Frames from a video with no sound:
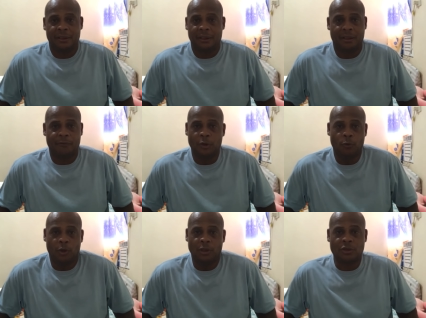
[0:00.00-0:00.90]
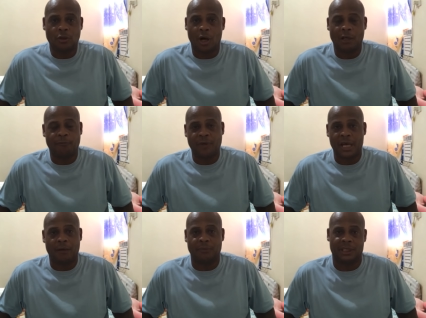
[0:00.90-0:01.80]
Uh, if you want to start a
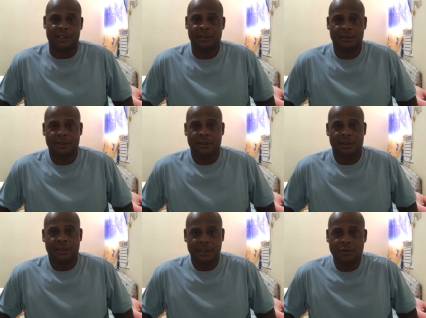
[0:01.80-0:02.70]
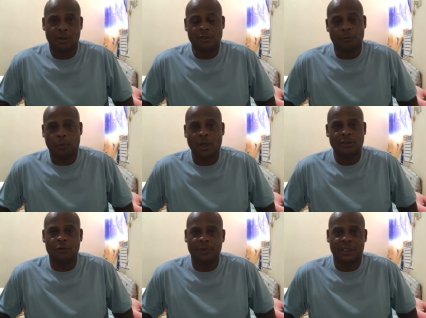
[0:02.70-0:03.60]
family, he's going to
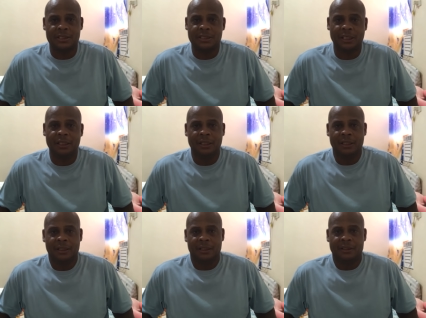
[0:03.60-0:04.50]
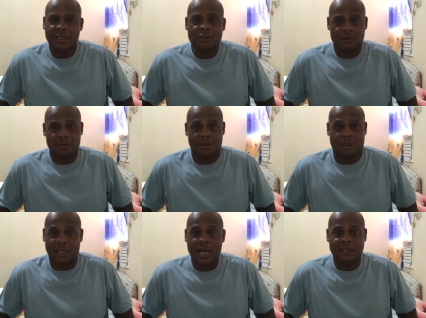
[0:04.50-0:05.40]
support you because see, this
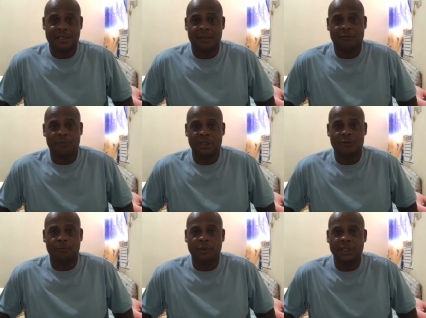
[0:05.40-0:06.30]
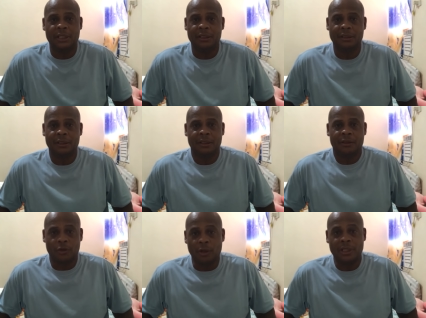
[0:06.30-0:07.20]
a lot of times means putting
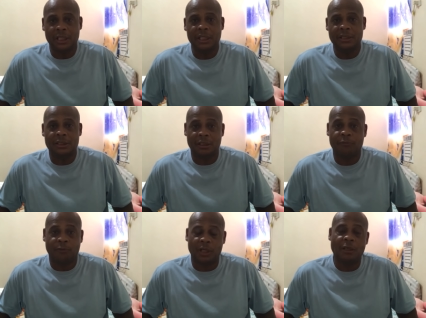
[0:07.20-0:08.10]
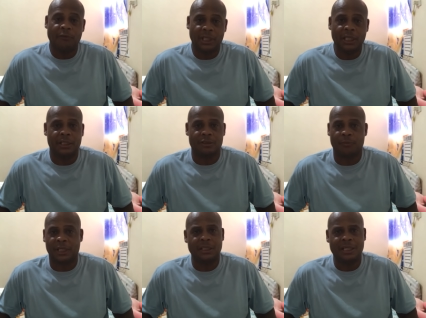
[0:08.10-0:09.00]
your needs in front of his.
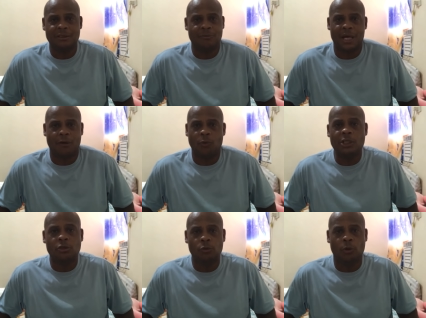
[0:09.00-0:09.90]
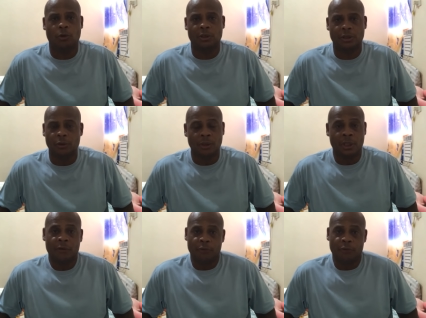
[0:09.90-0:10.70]
But it doesn't matter what you want to do.